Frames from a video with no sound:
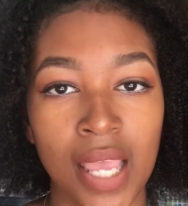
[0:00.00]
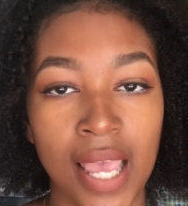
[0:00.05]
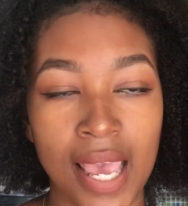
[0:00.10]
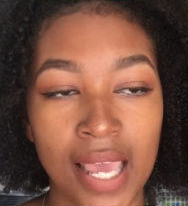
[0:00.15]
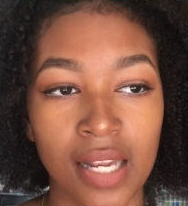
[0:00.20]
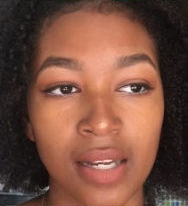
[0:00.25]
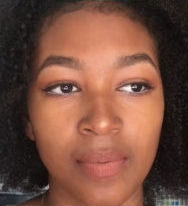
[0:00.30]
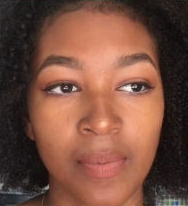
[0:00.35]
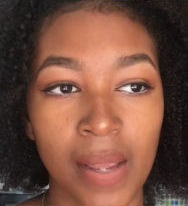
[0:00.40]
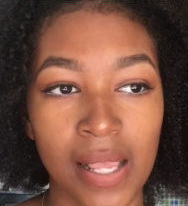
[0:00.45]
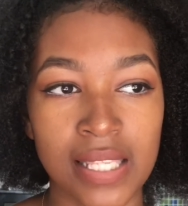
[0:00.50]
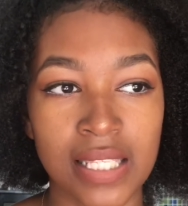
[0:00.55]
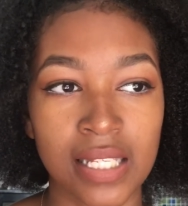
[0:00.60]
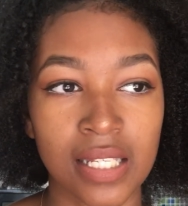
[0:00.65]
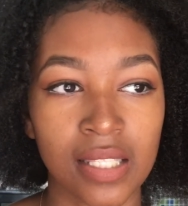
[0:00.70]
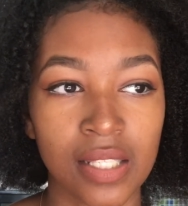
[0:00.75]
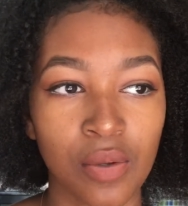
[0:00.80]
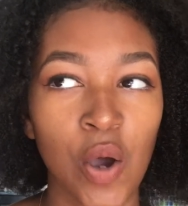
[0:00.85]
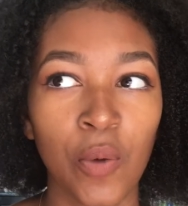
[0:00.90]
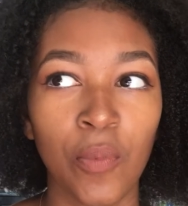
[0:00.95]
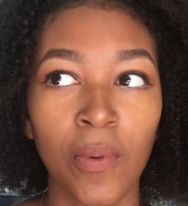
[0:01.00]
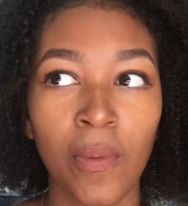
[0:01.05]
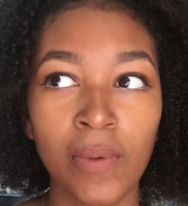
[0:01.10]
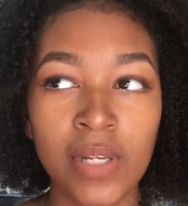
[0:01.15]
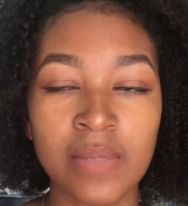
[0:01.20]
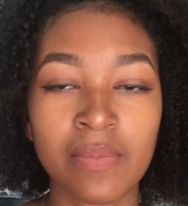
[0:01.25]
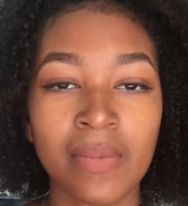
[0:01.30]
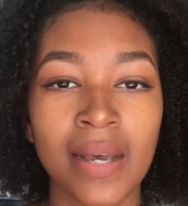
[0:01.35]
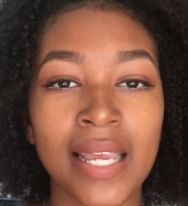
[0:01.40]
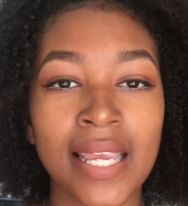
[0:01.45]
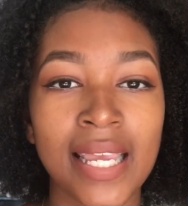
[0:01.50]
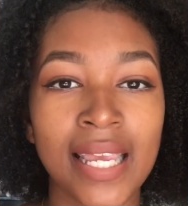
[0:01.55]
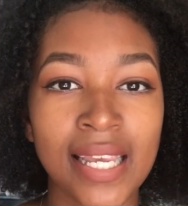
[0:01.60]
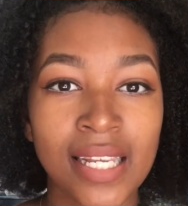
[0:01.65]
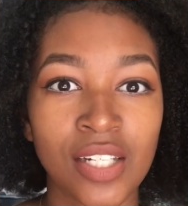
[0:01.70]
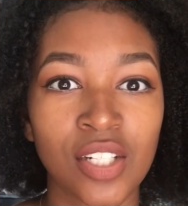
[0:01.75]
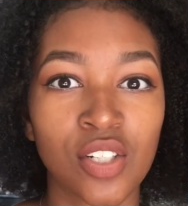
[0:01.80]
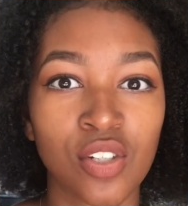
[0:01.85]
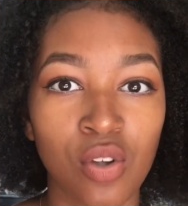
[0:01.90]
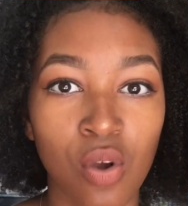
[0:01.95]
And basically, what was my
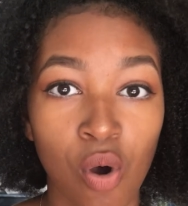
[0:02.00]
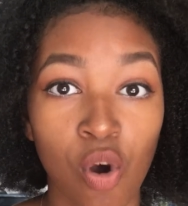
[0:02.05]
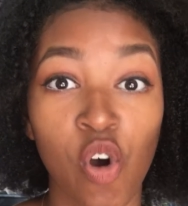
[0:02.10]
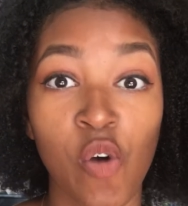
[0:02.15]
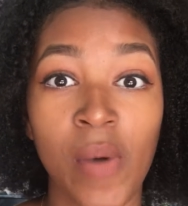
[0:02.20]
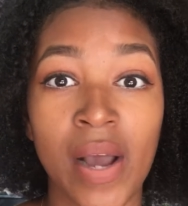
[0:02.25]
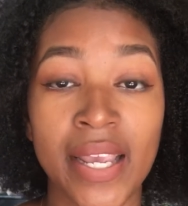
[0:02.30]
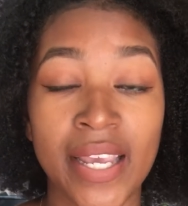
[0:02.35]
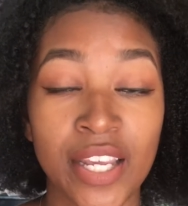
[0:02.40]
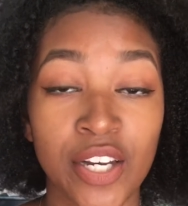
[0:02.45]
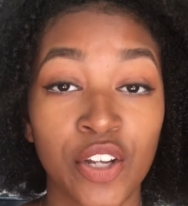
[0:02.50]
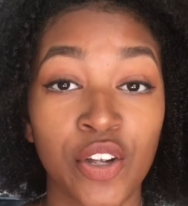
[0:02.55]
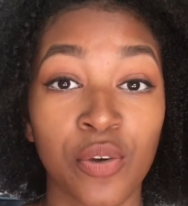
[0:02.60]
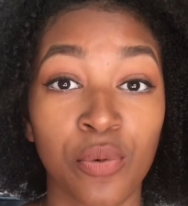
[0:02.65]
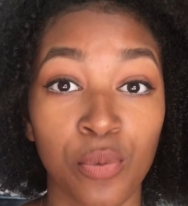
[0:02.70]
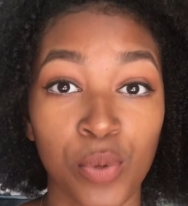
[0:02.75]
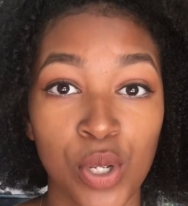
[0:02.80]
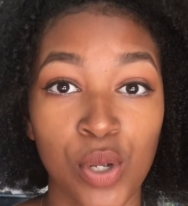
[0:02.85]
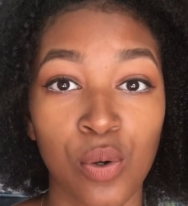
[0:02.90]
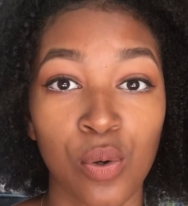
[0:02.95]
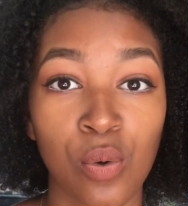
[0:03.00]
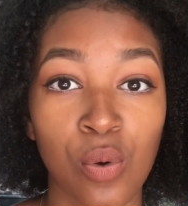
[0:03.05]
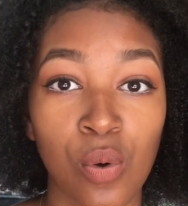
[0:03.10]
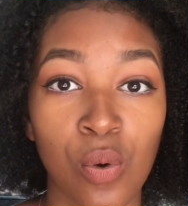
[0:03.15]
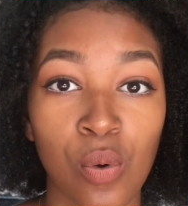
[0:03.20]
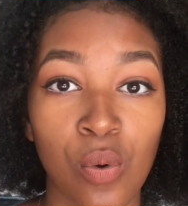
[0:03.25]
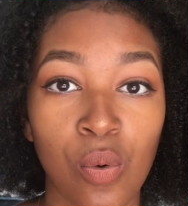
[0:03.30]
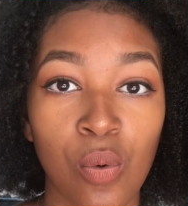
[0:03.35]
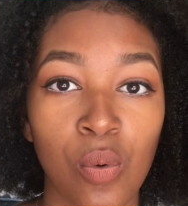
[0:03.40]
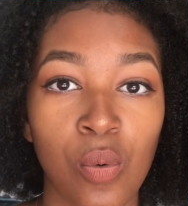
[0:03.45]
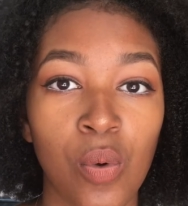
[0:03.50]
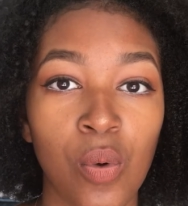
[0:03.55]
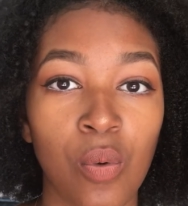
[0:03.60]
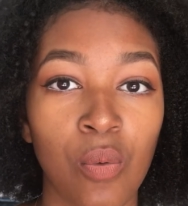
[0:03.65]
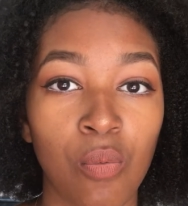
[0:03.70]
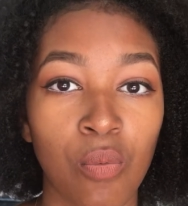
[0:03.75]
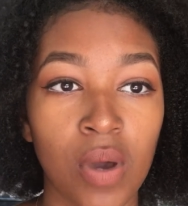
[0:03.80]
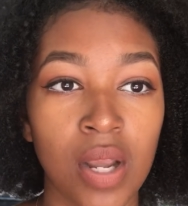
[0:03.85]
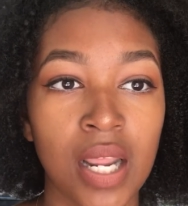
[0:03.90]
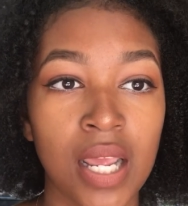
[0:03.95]
end goal, my end career goal
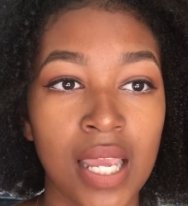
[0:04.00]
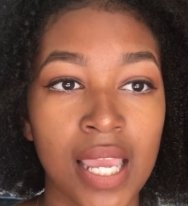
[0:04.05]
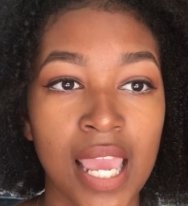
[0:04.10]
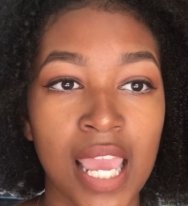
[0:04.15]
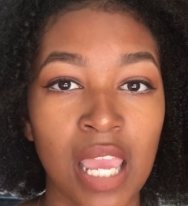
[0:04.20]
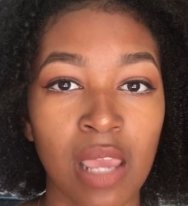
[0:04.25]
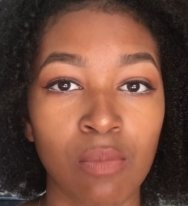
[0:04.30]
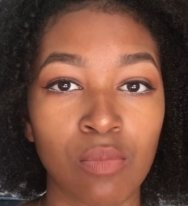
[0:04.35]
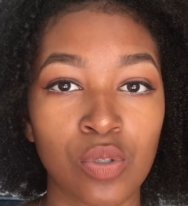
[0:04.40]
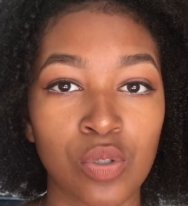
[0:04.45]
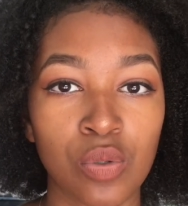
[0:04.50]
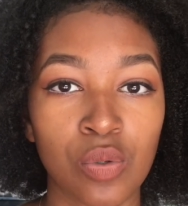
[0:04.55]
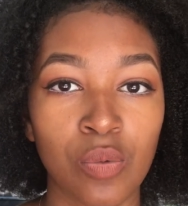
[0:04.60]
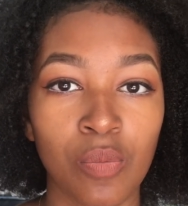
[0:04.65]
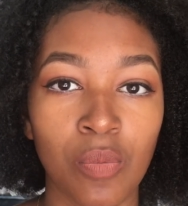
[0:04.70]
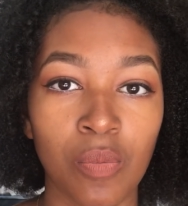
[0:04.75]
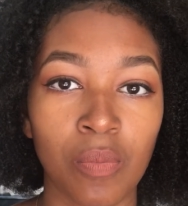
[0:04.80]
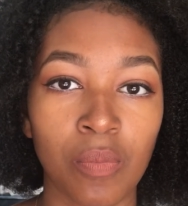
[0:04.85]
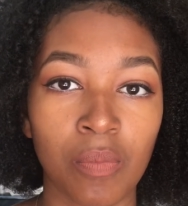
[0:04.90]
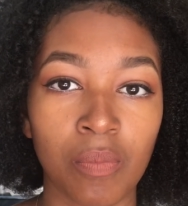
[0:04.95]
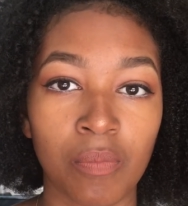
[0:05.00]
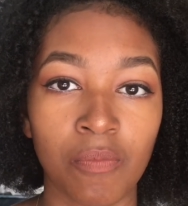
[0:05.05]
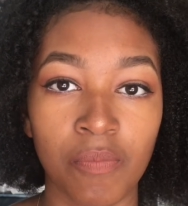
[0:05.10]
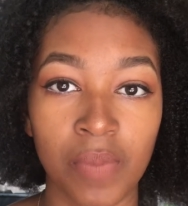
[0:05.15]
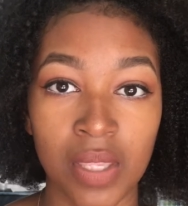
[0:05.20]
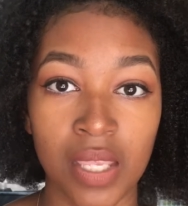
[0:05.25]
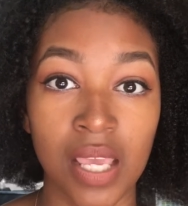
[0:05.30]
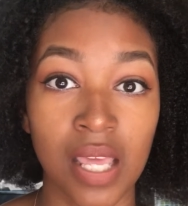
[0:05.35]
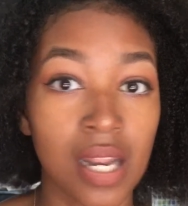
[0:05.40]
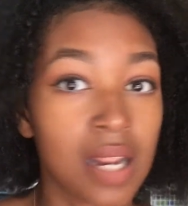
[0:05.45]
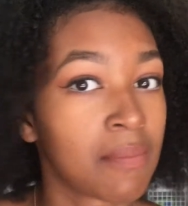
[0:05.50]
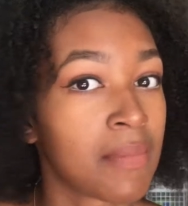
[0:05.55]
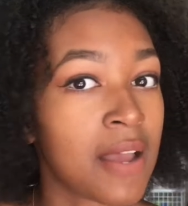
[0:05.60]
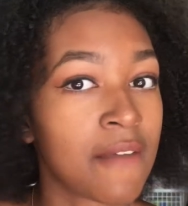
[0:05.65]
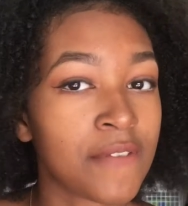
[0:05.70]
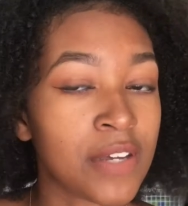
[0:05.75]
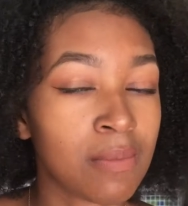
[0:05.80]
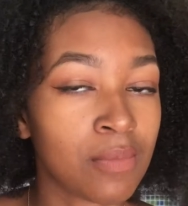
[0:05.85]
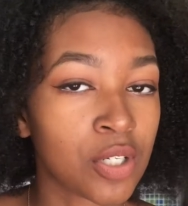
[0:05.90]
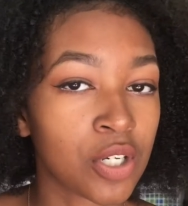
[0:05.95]
when it came to getting
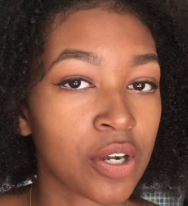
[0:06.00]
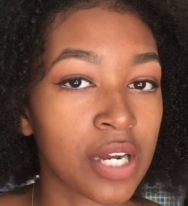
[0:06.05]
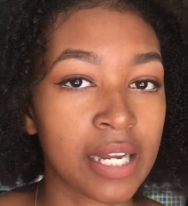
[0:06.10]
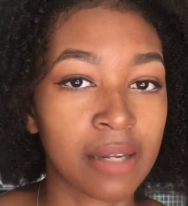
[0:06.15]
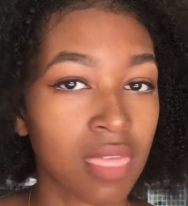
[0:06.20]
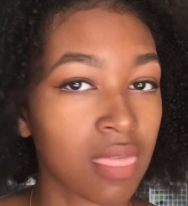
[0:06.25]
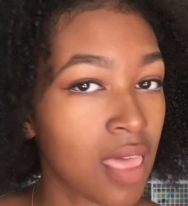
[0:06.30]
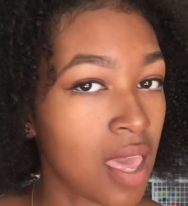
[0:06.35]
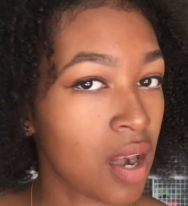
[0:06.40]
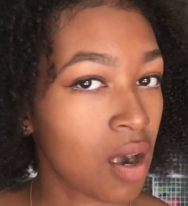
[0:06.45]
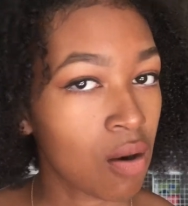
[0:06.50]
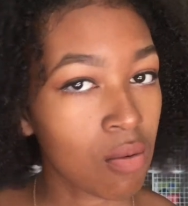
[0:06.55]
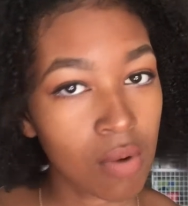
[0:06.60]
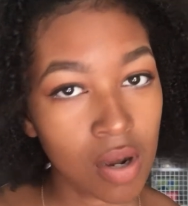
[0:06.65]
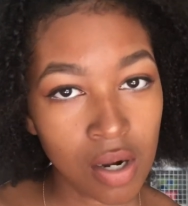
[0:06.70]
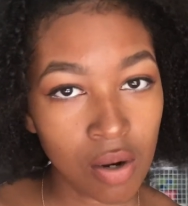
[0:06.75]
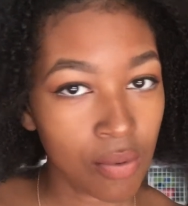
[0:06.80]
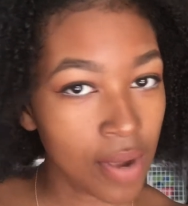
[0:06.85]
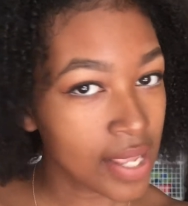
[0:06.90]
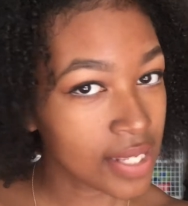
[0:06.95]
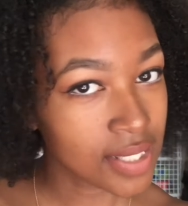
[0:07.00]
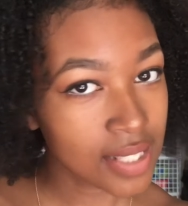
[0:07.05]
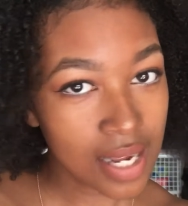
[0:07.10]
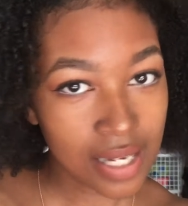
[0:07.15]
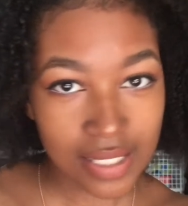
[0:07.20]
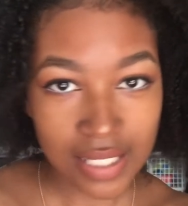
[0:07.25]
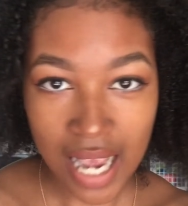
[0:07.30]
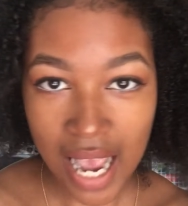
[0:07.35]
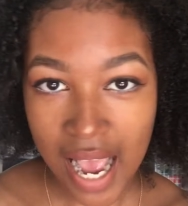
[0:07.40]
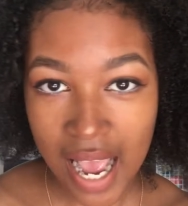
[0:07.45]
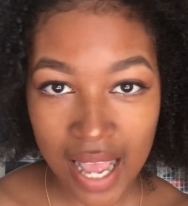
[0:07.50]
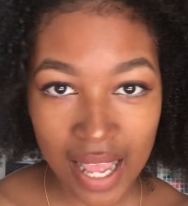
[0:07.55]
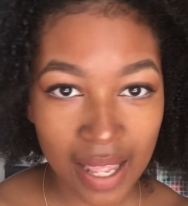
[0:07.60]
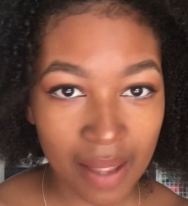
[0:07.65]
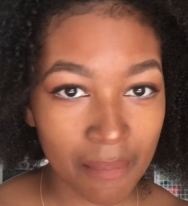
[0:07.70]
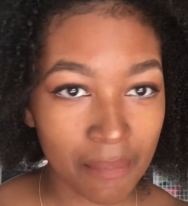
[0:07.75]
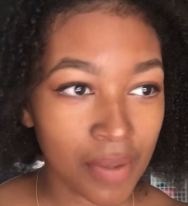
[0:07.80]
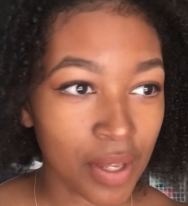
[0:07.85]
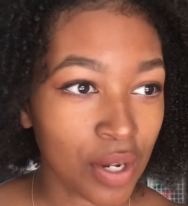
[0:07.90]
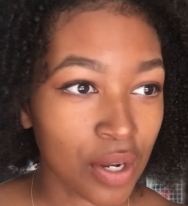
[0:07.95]
my film degree? They don't want to waste their
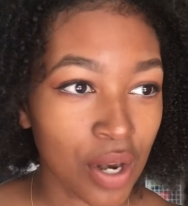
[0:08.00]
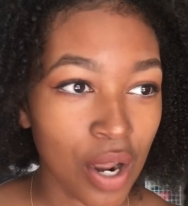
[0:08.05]
time,